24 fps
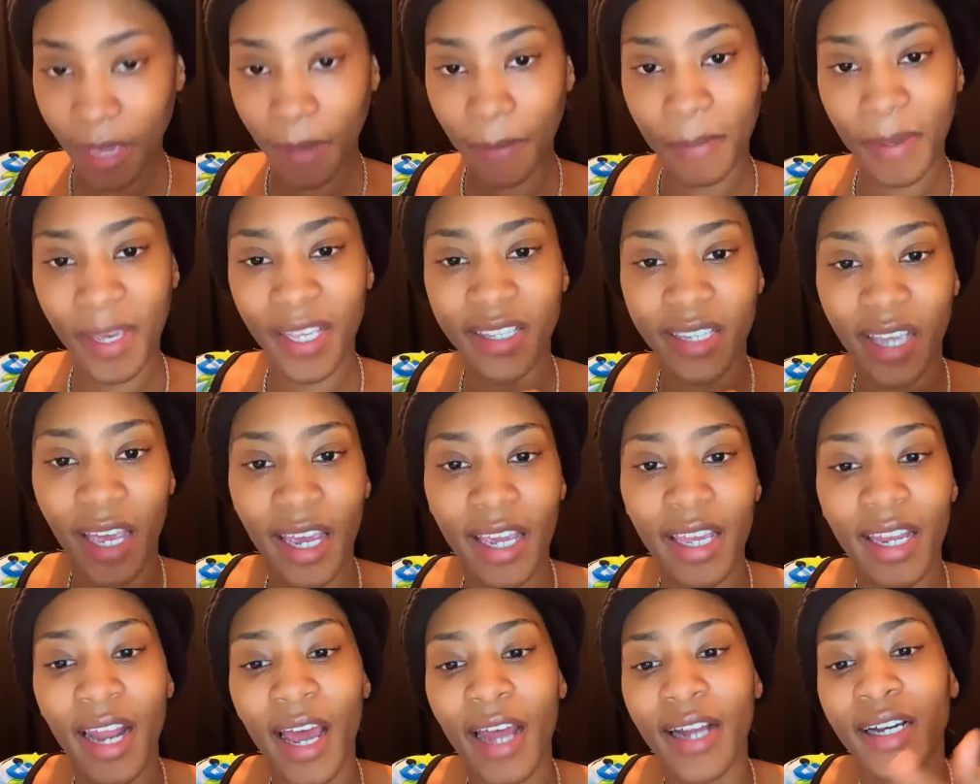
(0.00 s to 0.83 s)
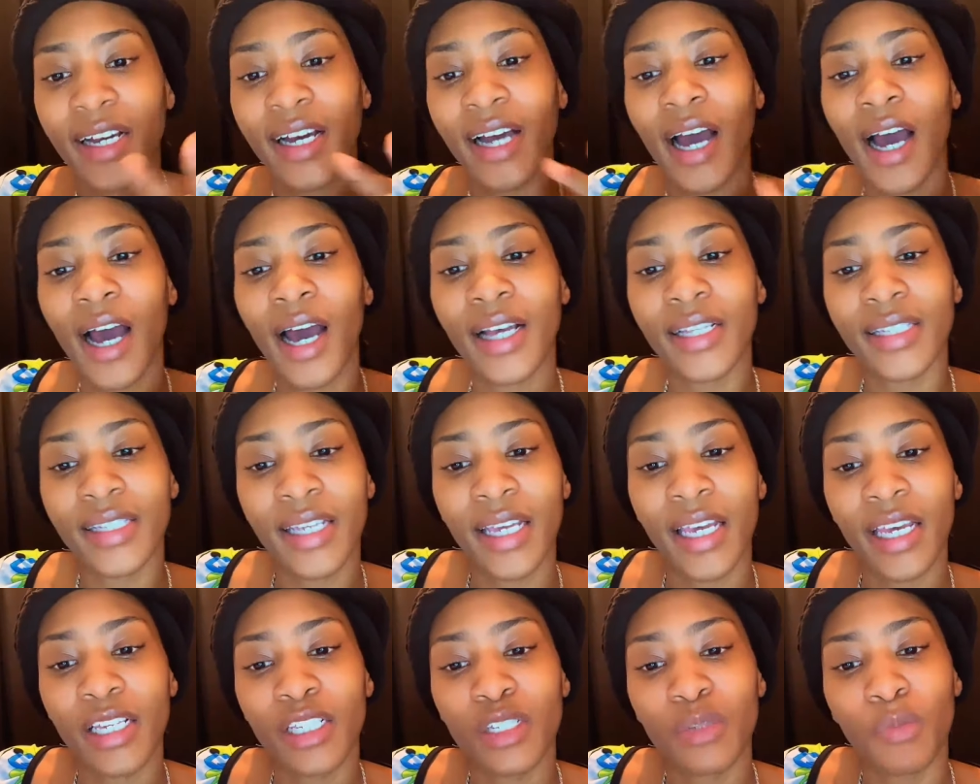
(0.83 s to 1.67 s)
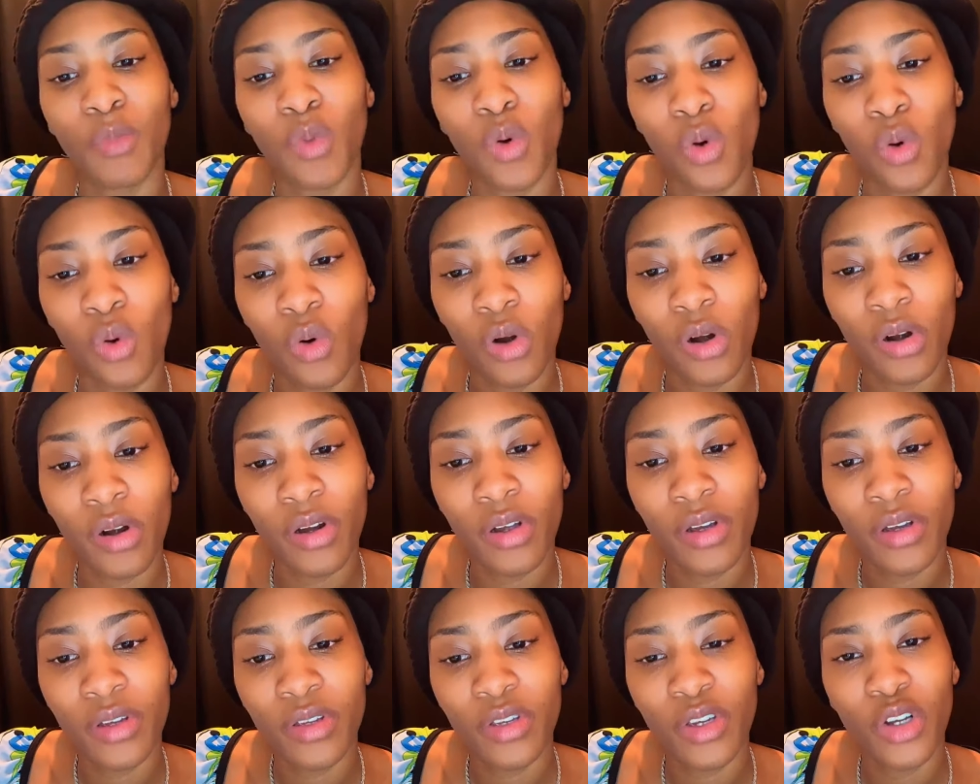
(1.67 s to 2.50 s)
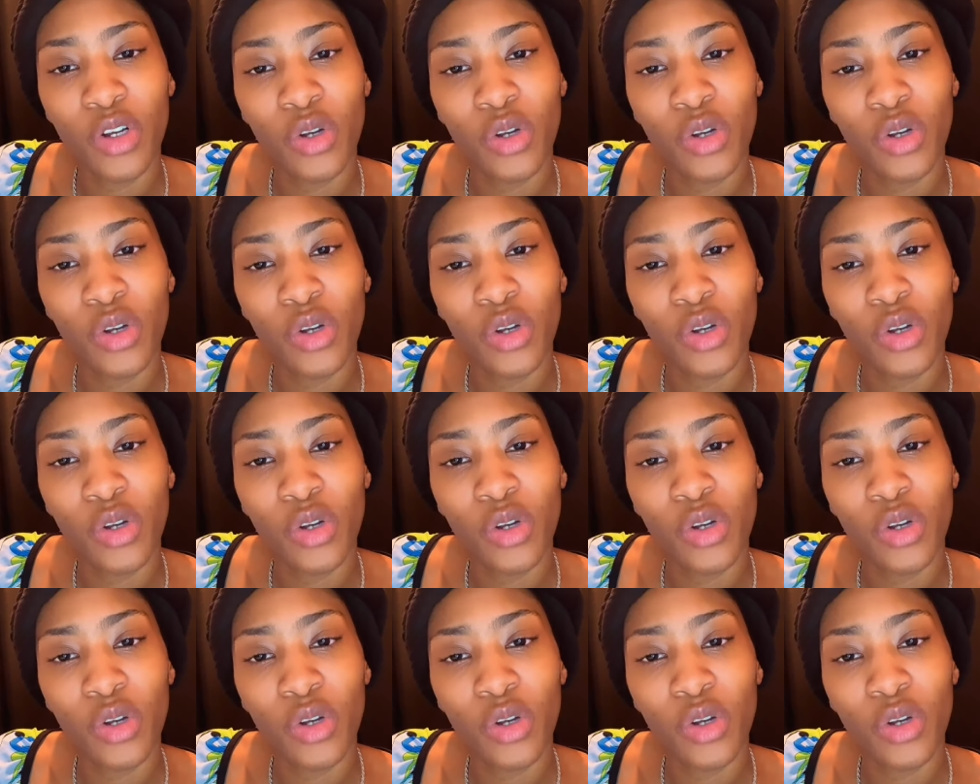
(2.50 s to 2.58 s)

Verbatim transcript: it can be taken out of context more.